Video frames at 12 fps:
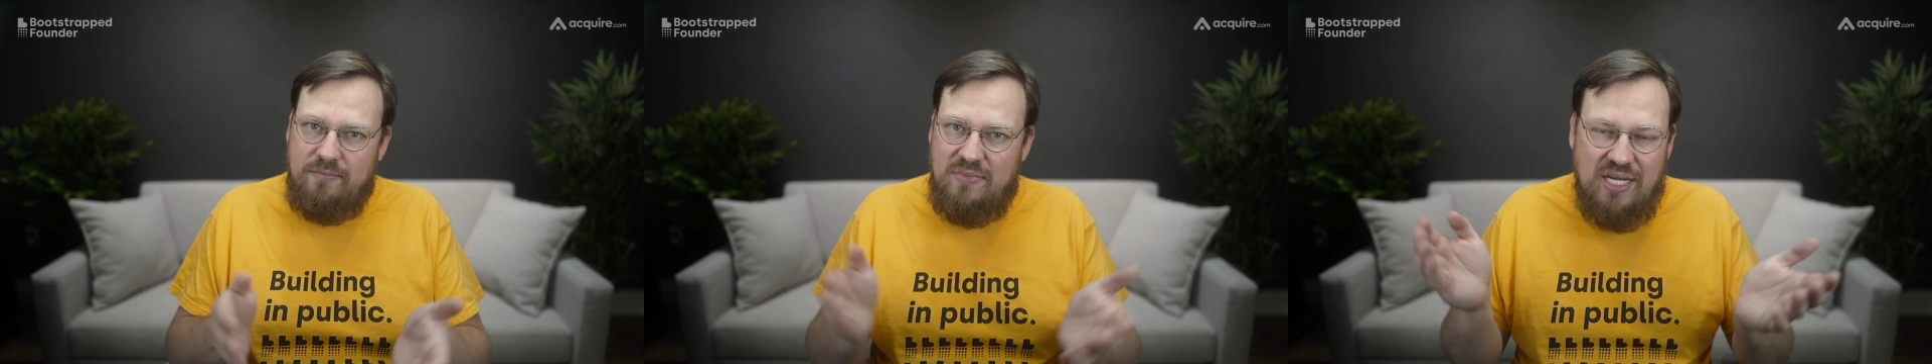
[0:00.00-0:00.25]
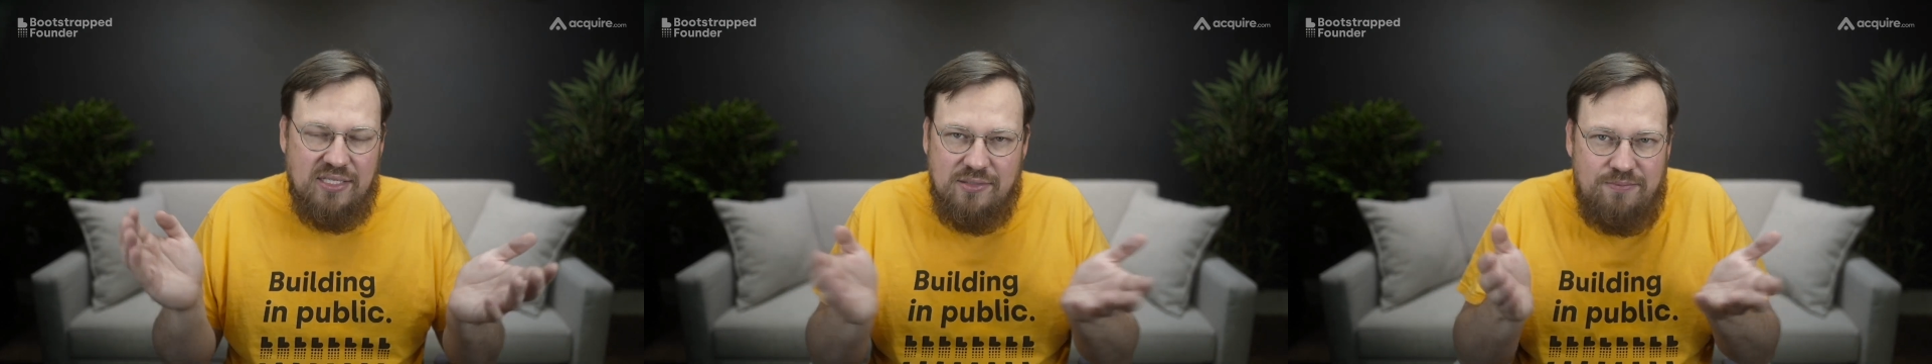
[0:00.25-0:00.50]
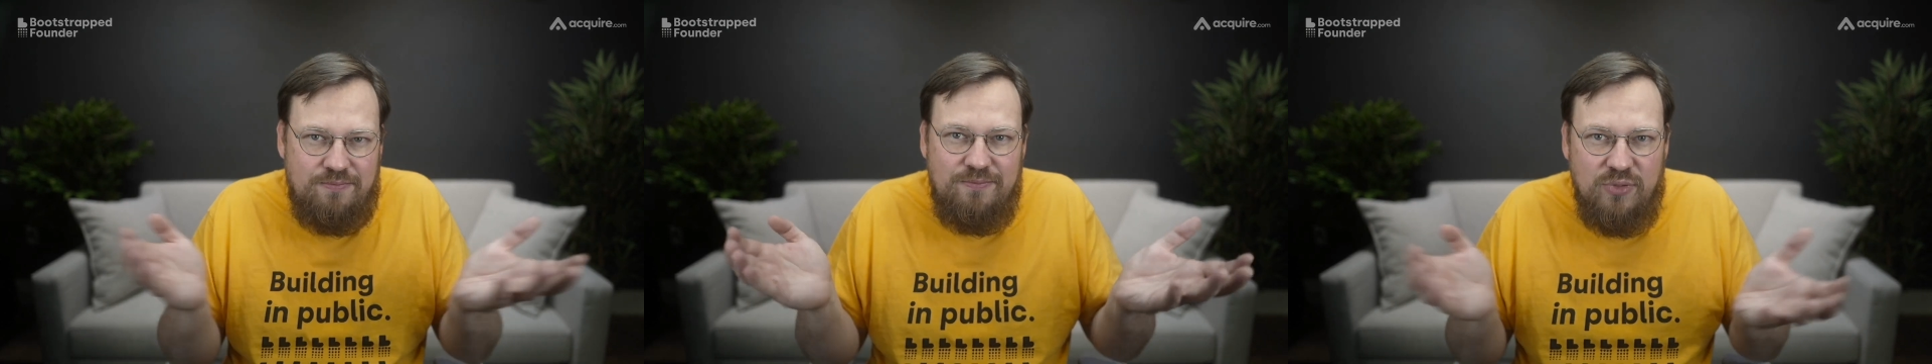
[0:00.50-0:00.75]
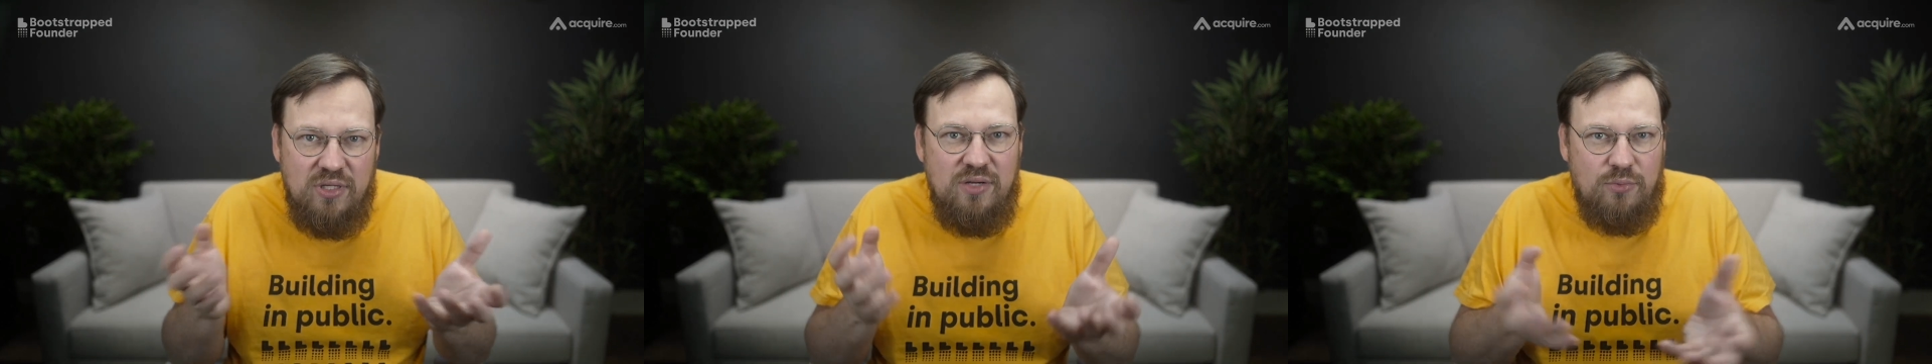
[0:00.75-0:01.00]
That's
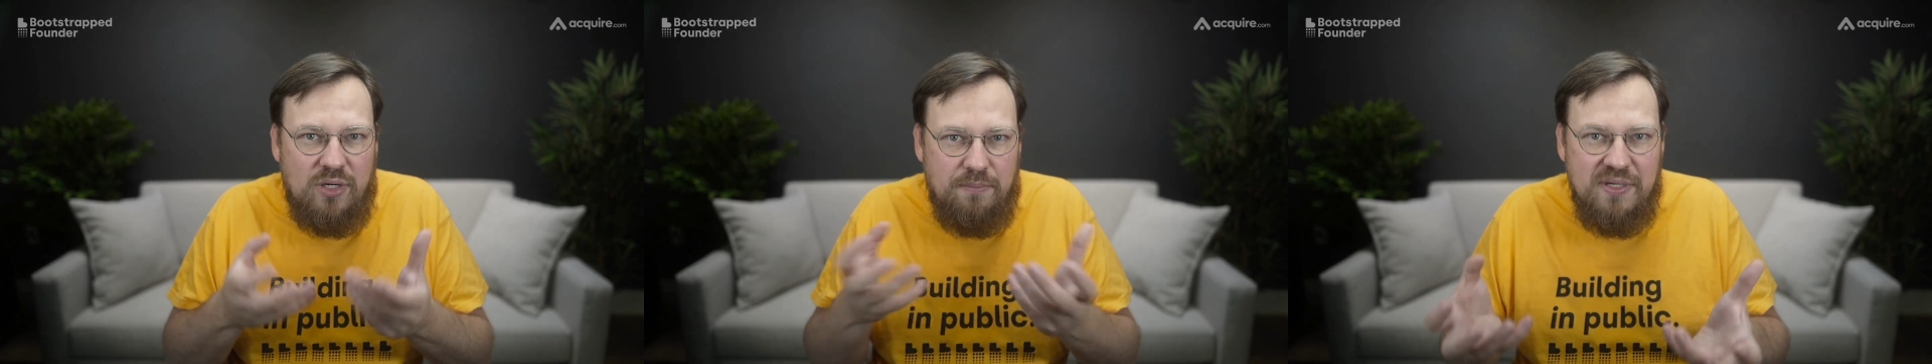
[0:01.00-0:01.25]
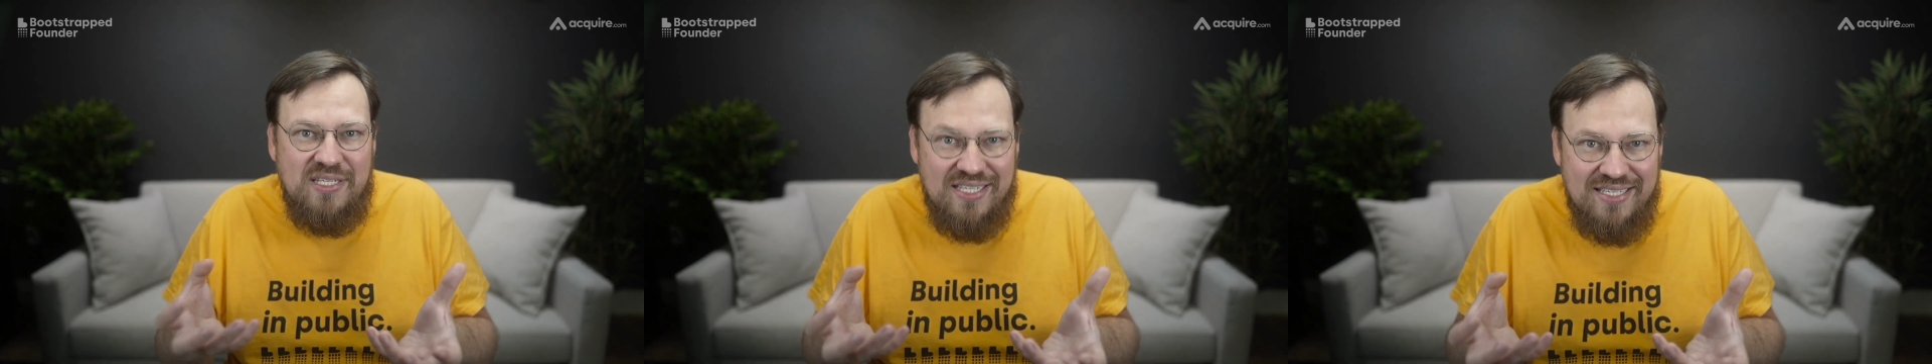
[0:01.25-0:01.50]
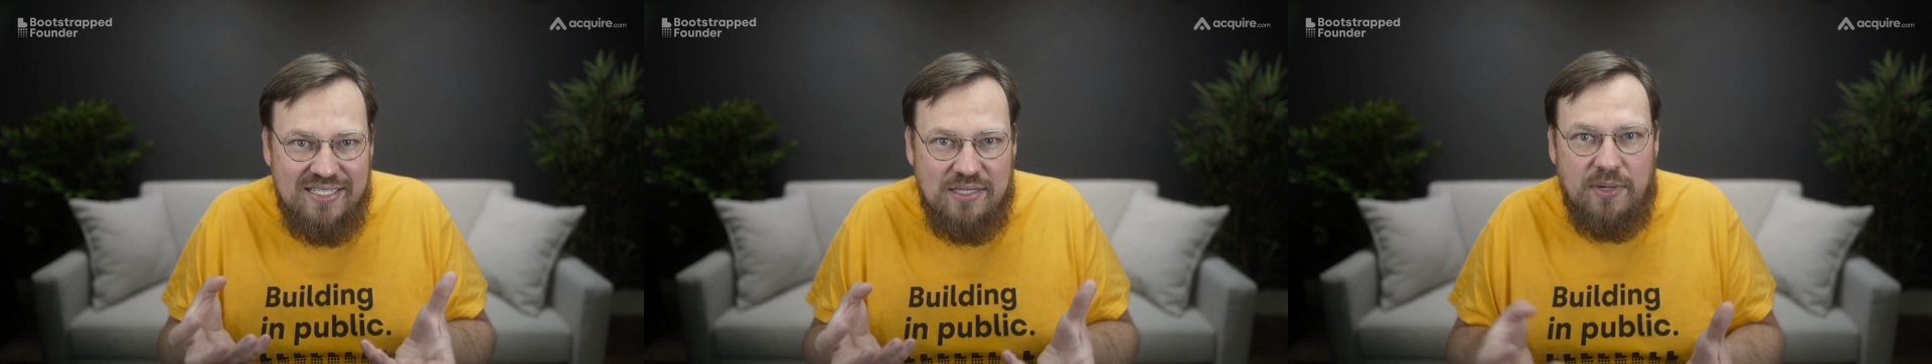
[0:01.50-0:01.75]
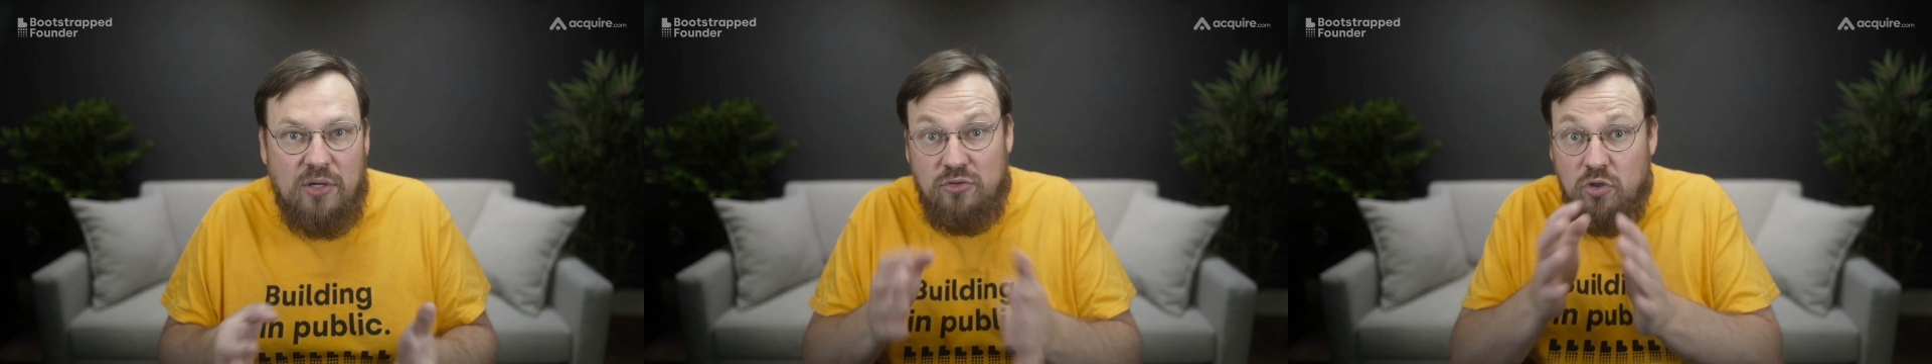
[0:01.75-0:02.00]
really what a business is about.